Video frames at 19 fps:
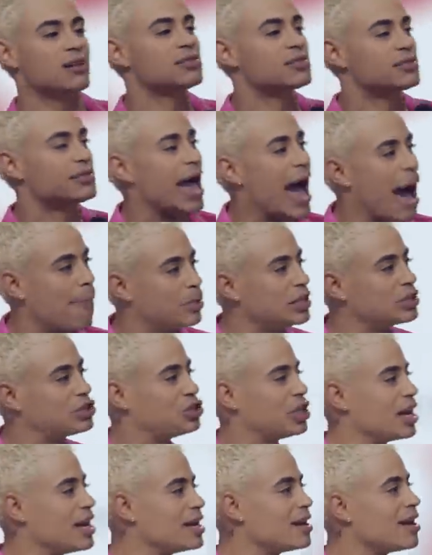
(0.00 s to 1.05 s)
been
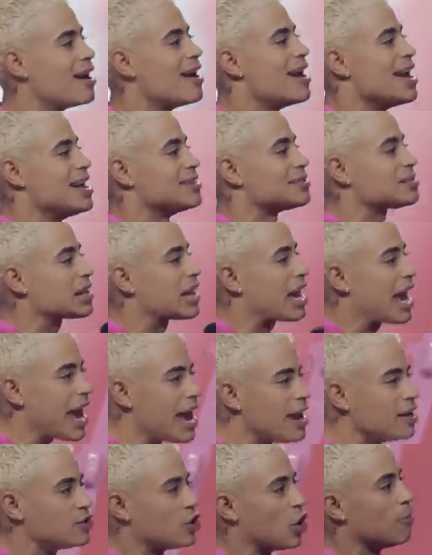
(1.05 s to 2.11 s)
establishing his
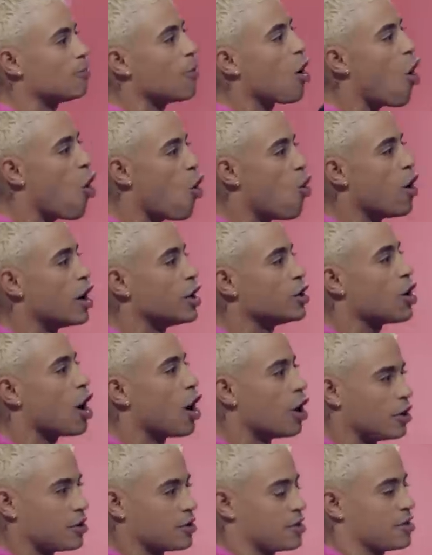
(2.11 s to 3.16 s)
kingdom
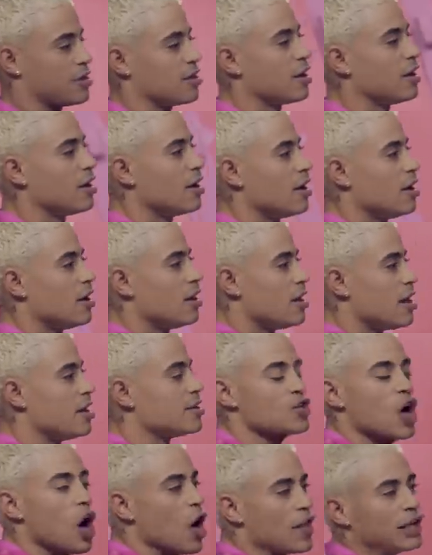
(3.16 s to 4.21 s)
on earth.
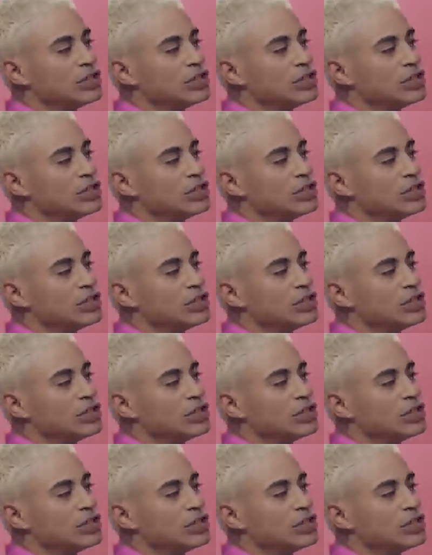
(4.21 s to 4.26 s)
That is